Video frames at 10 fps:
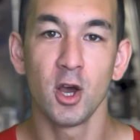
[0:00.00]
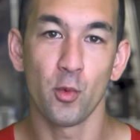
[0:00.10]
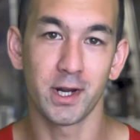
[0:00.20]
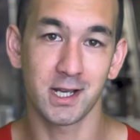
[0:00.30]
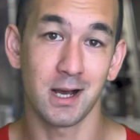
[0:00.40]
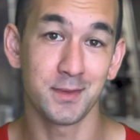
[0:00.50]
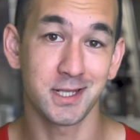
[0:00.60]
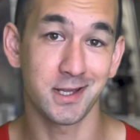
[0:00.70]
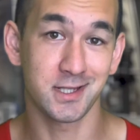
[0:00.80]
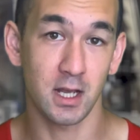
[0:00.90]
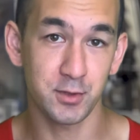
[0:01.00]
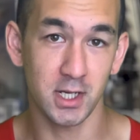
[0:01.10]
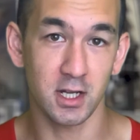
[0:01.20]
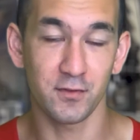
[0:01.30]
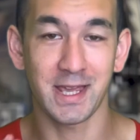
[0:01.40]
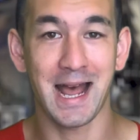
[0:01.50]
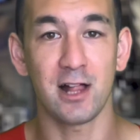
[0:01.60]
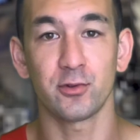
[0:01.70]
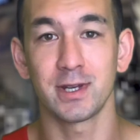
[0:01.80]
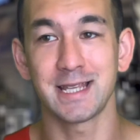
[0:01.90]
when it comes to the subject of
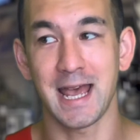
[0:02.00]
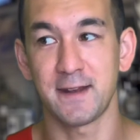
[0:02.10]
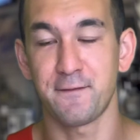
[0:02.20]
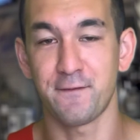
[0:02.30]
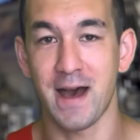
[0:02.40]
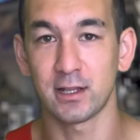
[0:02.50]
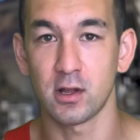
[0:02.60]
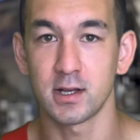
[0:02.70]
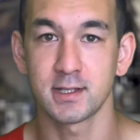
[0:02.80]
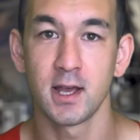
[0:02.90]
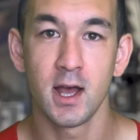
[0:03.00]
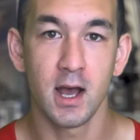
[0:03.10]
calories and fat loss.